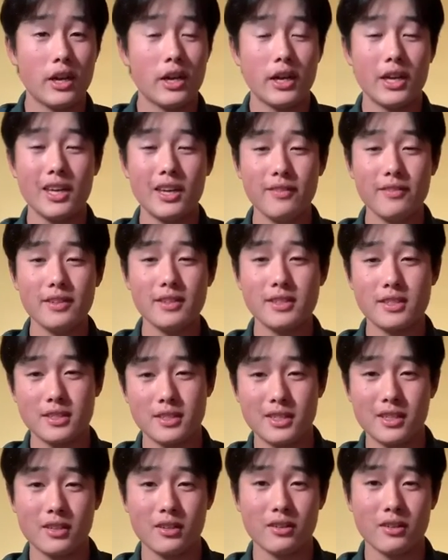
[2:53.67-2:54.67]
Even
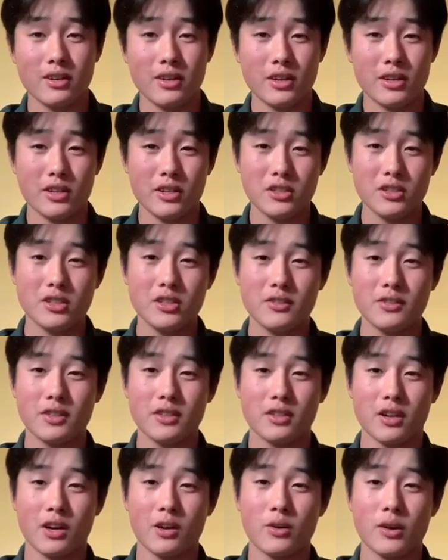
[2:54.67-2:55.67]
still, use of the
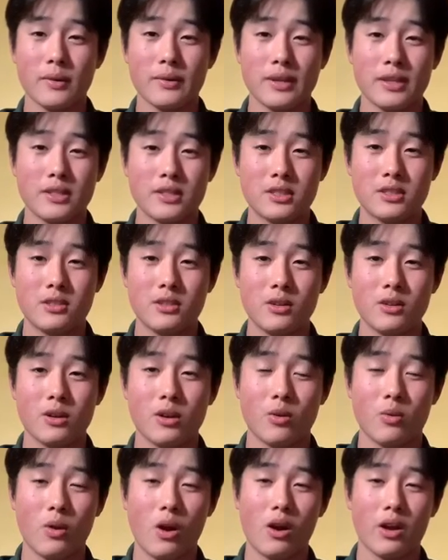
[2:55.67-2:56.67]
dark web can still go
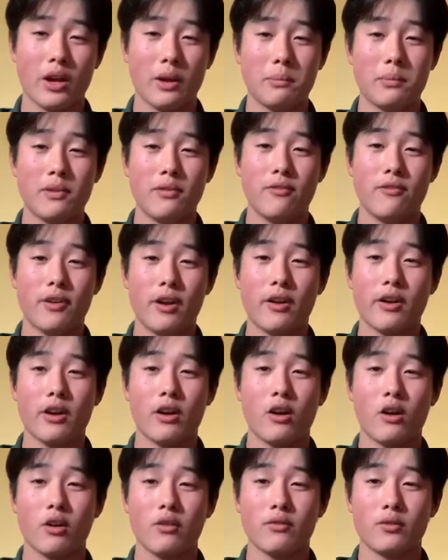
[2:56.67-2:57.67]
wrong and be very
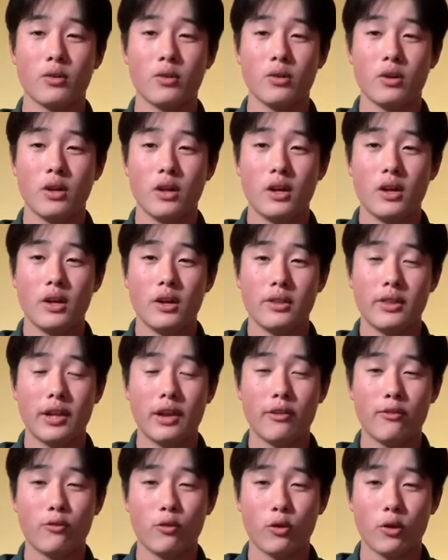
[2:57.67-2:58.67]
harmful.
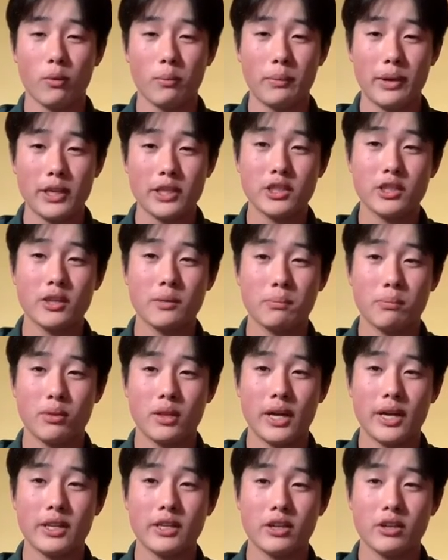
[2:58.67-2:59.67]
Therefore, make sure to
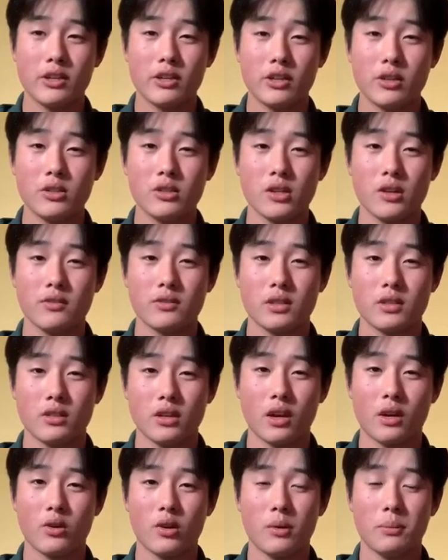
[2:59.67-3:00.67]
plan your use of the
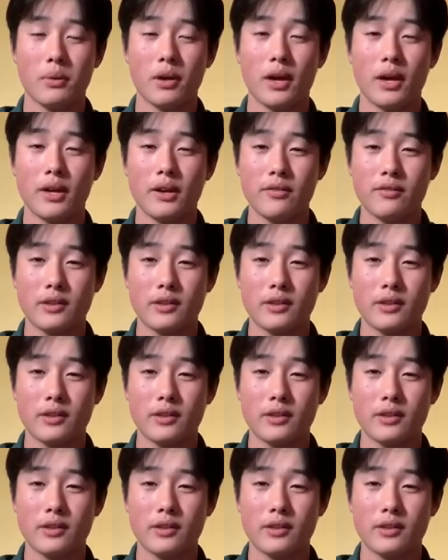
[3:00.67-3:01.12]
dark web ahead of